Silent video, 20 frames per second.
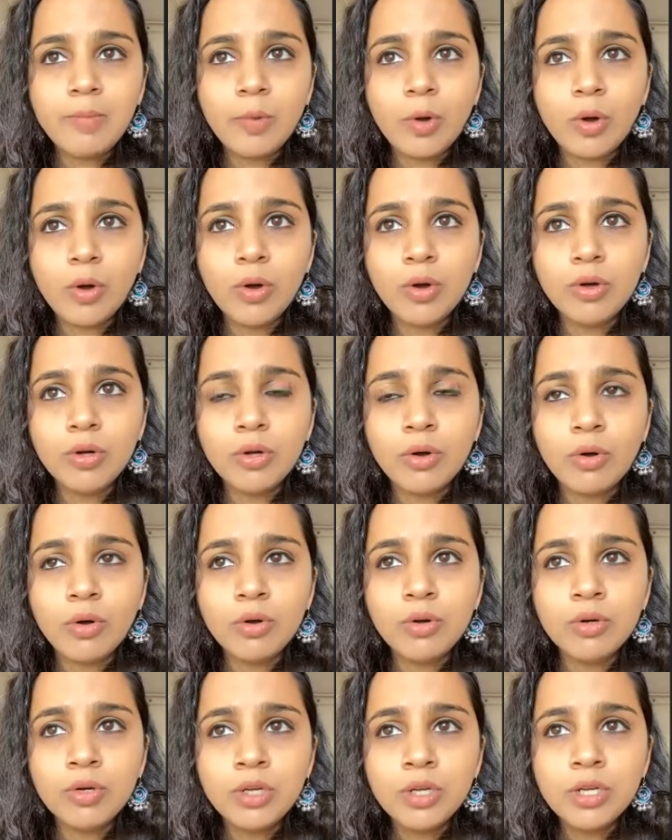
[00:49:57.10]

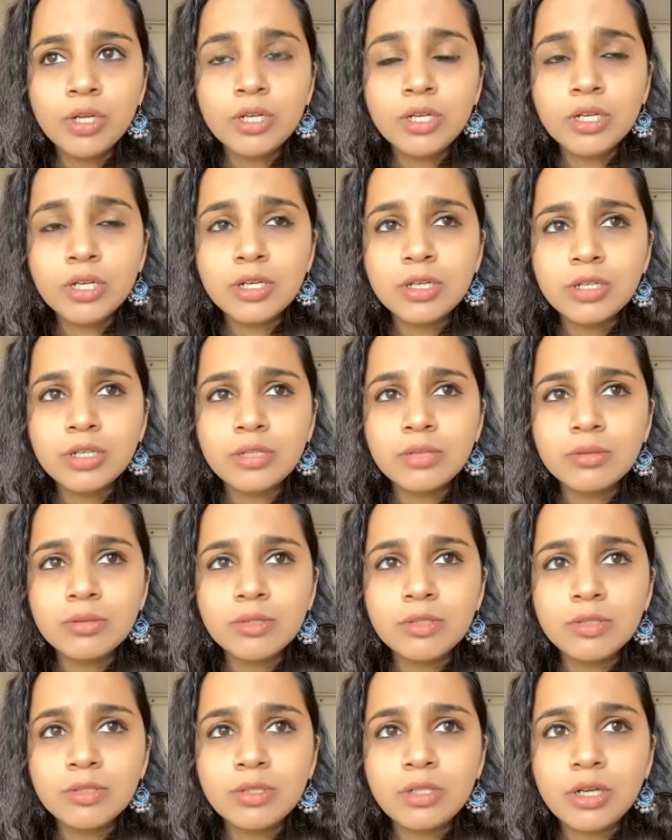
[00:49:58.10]
or
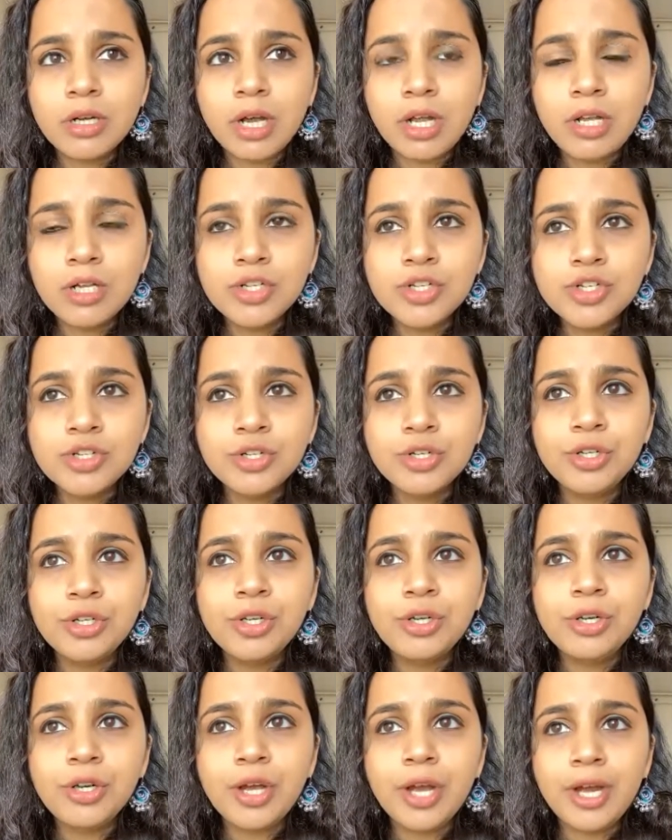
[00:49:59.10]

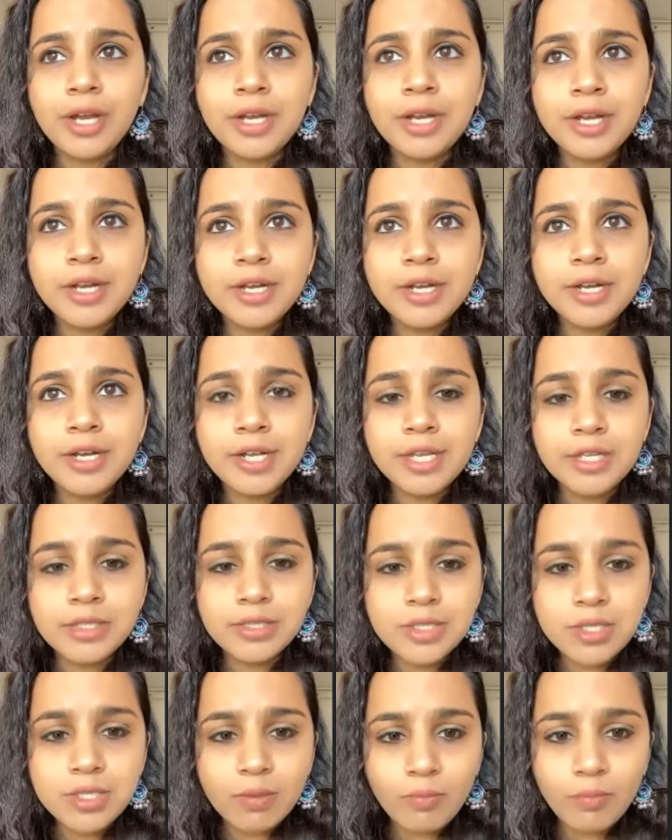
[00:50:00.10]
cultural identity in
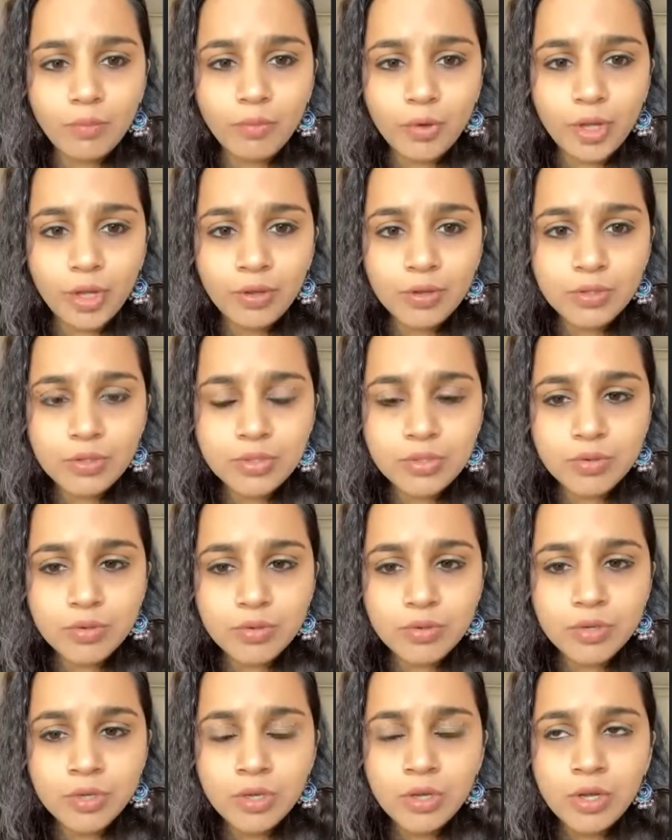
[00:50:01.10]
some way.
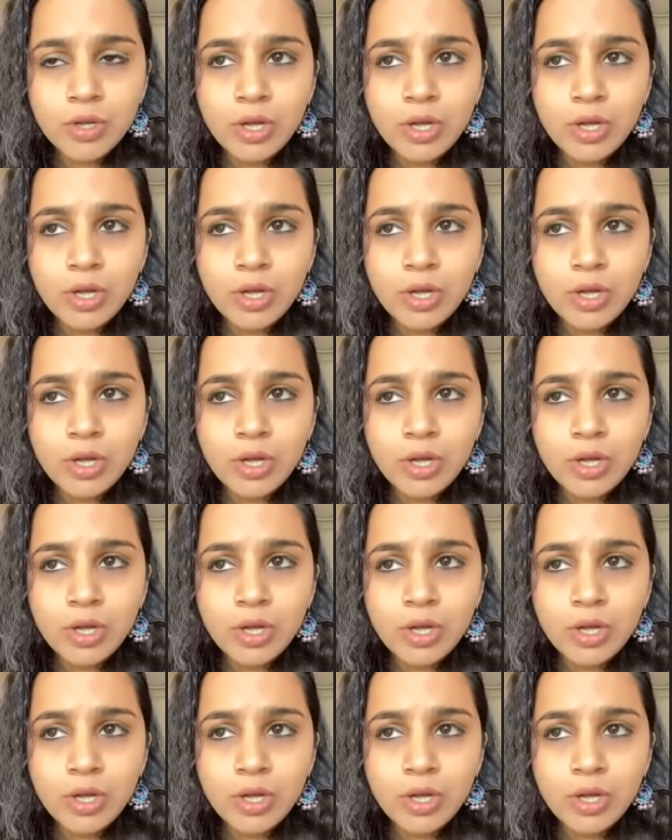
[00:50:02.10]
So